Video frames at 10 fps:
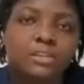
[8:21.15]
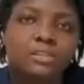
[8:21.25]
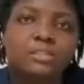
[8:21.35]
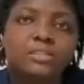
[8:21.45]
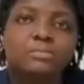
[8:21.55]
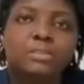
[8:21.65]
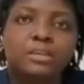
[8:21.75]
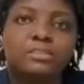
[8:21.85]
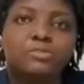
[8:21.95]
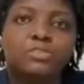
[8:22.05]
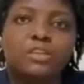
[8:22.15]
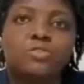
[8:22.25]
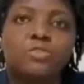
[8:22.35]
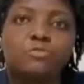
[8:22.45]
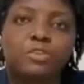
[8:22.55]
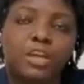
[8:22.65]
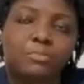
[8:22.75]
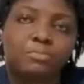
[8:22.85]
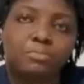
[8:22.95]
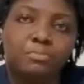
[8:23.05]
Sometimes they'll start coughing
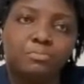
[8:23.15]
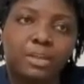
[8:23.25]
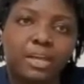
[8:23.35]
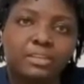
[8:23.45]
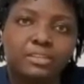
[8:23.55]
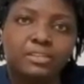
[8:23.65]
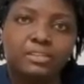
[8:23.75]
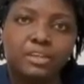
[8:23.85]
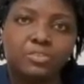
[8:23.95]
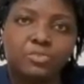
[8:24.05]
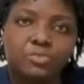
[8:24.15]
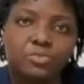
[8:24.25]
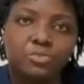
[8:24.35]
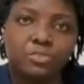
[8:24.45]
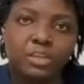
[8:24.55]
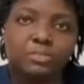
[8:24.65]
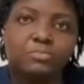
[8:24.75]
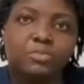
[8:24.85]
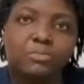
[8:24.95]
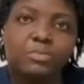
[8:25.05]
up blood, and you will know that
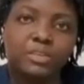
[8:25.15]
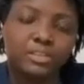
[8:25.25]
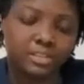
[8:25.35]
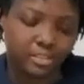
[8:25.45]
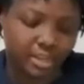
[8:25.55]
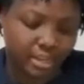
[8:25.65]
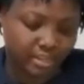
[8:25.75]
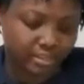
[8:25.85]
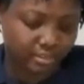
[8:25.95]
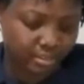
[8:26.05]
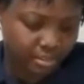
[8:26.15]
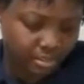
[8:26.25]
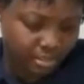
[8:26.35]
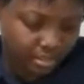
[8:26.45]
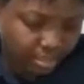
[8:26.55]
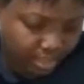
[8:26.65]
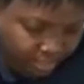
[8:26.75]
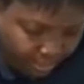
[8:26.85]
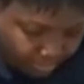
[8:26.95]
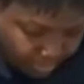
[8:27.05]
probably it is the lungs that
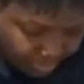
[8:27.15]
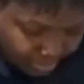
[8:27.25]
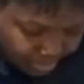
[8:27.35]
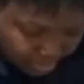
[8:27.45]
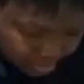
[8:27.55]
are bleeding.